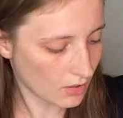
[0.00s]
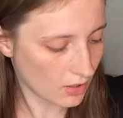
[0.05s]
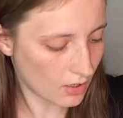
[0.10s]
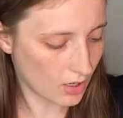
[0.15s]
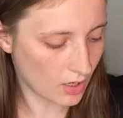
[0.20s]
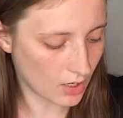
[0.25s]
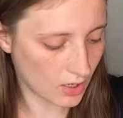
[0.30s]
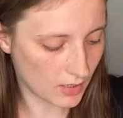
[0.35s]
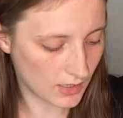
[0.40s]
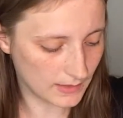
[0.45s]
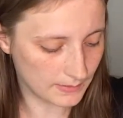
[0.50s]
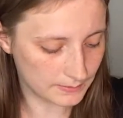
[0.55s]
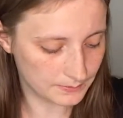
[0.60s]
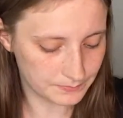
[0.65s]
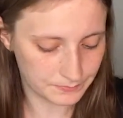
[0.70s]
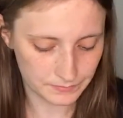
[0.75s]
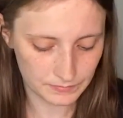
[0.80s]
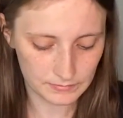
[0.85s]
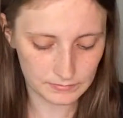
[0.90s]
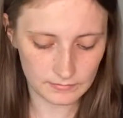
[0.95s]

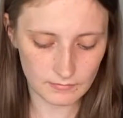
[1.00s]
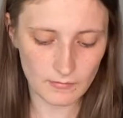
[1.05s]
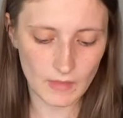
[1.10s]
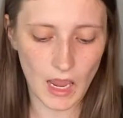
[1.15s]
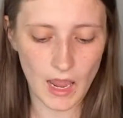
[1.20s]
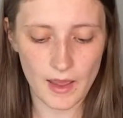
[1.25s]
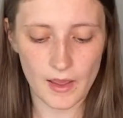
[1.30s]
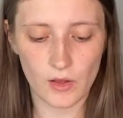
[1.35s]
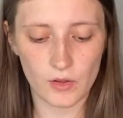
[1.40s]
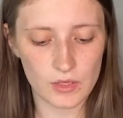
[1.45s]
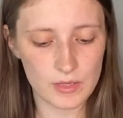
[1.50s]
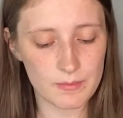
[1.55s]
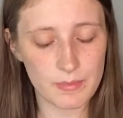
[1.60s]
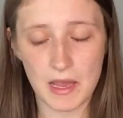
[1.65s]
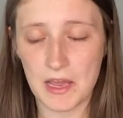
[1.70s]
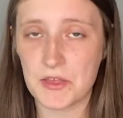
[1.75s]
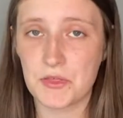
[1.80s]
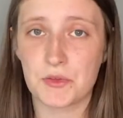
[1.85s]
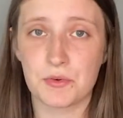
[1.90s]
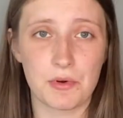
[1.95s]
I only
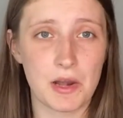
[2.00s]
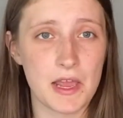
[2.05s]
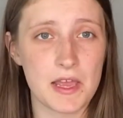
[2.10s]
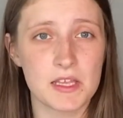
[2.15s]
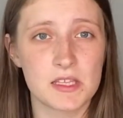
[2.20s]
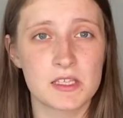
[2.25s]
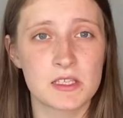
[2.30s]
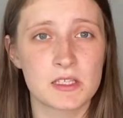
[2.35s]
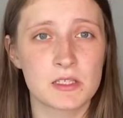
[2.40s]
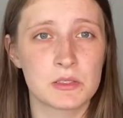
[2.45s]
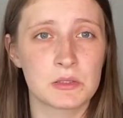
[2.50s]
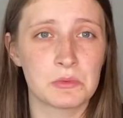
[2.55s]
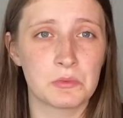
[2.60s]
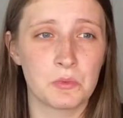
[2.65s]
buy threads